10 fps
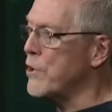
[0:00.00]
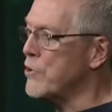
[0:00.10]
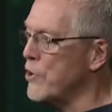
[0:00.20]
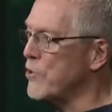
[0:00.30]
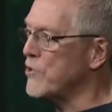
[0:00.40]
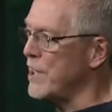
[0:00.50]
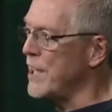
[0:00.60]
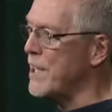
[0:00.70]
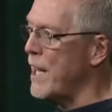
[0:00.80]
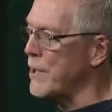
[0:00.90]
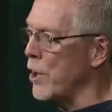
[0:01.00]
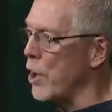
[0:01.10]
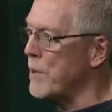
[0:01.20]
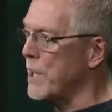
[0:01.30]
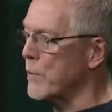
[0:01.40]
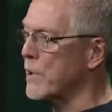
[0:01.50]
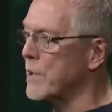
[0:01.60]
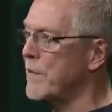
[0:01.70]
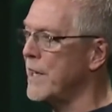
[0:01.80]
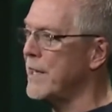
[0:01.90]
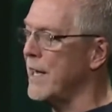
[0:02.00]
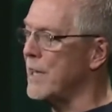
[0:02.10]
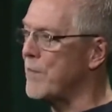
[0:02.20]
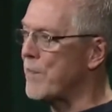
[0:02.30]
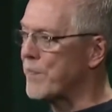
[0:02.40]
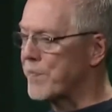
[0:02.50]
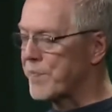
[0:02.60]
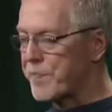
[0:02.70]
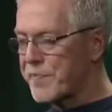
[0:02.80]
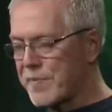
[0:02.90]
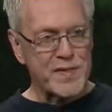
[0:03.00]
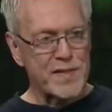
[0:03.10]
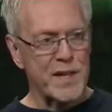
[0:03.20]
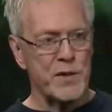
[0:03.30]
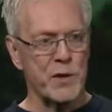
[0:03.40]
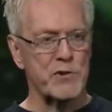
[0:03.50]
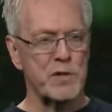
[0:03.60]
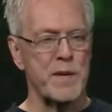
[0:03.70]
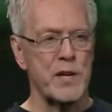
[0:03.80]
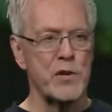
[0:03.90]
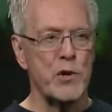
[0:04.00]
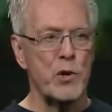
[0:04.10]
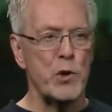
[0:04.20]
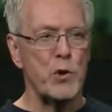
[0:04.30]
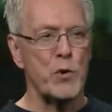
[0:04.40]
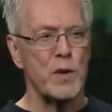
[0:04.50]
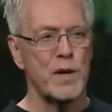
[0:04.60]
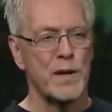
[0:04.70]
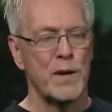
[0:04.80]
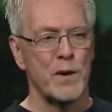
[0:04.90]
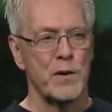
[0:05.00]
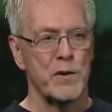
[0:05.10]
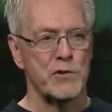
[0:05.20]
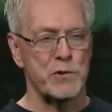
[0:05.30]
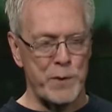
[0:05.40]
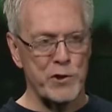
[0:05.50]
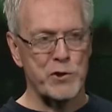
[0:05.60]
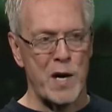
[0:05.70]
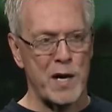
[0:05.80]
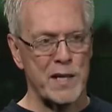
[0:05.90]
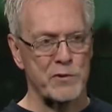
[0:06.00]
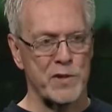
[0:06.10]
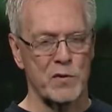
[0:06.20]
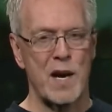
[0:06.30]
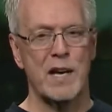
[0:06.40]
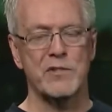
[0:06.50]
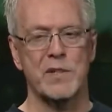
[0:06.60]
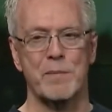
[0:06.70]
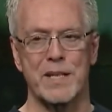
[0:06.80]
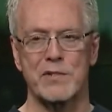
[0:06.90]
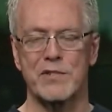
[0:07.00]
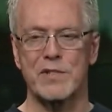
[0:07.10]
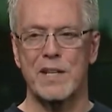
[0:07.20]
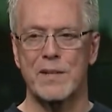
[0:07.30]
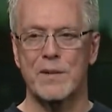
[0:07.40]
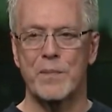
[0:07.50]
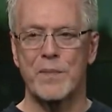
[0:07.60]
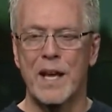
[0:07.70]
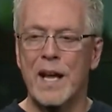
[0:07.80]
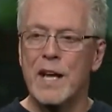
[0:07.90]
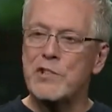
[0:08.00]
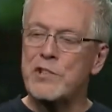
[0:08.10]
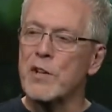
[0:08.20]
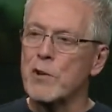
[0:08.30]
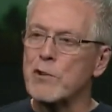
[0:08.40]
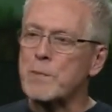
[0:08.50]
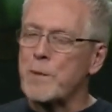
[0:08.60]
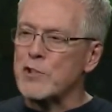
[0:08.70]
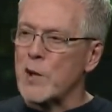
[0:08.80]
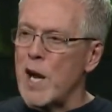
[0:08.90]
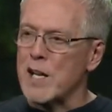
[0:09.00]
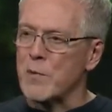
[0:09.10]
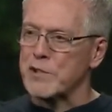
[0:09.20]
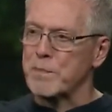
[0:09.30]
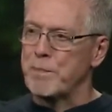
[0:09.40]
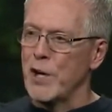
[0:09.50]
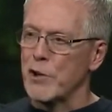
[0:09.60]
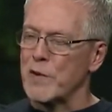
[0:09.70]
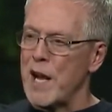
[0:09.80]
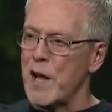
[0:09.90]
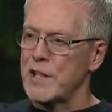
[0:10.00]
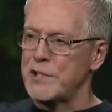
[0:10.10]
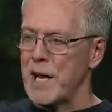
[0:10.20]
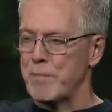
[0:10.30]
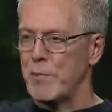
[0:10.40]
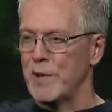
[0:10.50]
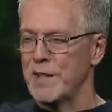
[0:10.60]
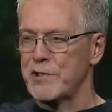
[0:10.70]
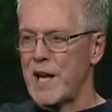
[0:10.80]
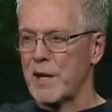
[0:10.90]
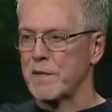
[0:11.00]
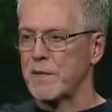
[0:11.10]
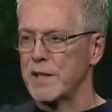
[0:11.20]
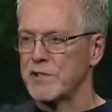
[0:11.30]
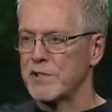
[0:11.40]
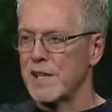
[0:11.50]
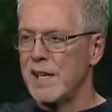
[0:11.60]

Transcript: Jews did not know, but they were going to find out. There was going to be a new spirituality that was going to rise in their midst. You see, their old spirituality was built around the temple and the sacrifice.